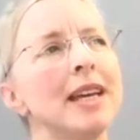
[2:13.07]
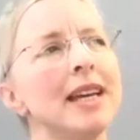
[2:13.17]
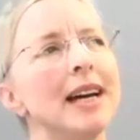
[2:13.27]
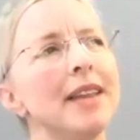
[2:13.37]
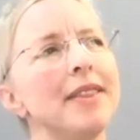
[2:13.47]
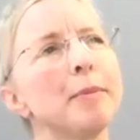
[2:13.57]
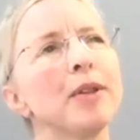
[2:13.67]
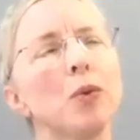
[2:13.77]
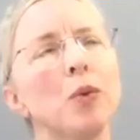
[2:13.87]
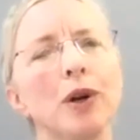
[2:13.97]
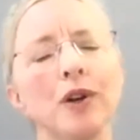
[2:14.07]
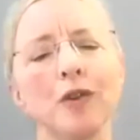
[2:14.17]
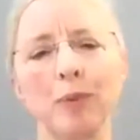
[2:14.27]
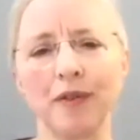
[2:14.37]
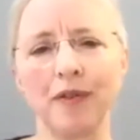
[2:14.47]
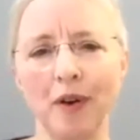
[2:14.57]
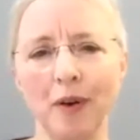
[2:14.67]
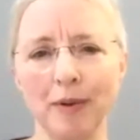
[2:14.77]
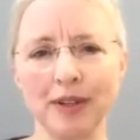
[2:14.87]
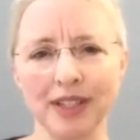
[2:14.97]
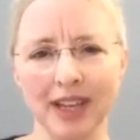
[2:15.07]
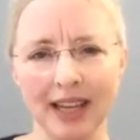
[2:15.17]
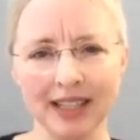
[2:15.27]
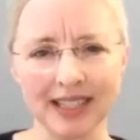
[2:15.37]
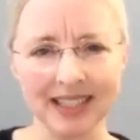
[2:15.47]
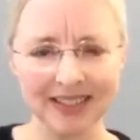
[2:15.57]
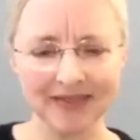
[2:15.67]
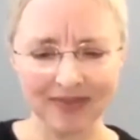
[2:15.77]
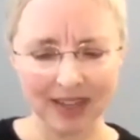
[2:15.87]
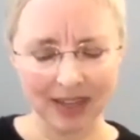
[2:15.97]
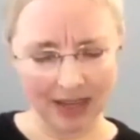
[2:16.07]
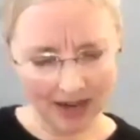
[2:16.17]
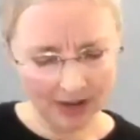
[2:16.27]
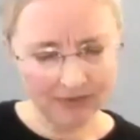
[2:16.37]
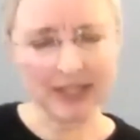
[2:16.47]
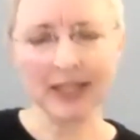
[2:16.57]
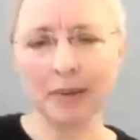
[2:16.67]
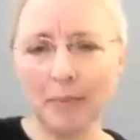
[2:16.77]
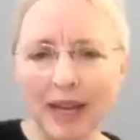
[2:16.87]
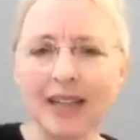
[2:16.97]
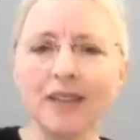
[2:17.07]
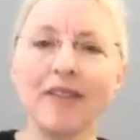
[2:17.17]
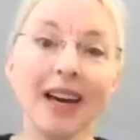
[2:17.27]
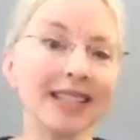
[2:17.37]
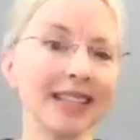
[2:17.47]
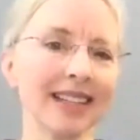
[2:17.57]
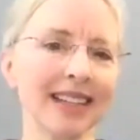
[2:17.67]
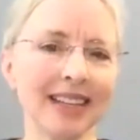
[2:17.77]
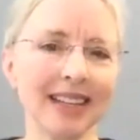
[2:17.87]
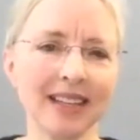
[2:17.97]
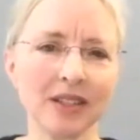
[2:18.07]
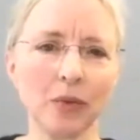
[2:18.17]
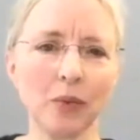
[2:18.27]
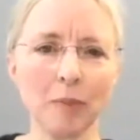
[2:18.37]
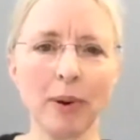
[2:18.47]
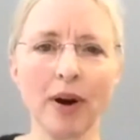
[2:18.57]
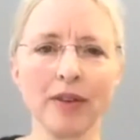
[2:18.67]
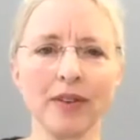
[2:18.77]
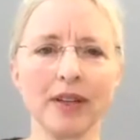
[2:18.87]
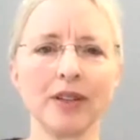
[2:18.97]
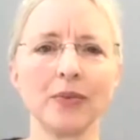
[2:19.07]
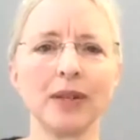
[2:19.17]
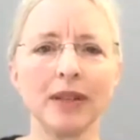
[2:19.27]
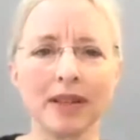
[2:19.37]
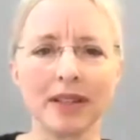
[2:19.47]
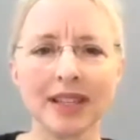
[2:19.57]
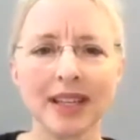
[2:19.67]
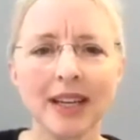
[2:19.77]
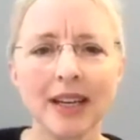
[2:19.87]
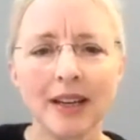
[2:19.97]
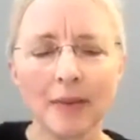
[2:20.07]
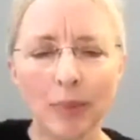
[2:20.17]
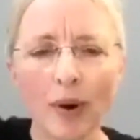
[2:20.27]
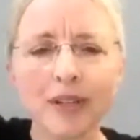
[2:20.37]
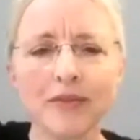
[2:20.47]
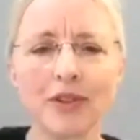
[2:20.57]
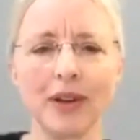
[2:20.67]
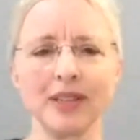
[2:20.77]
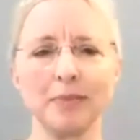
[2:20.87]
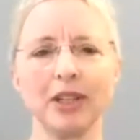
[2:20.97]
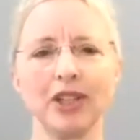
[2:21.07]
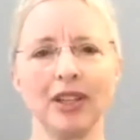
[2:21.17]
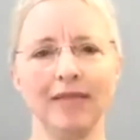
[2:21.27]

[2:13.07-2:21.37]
I think about the work of performers as obviously many-faceted. So one part of it is really this point of transmission.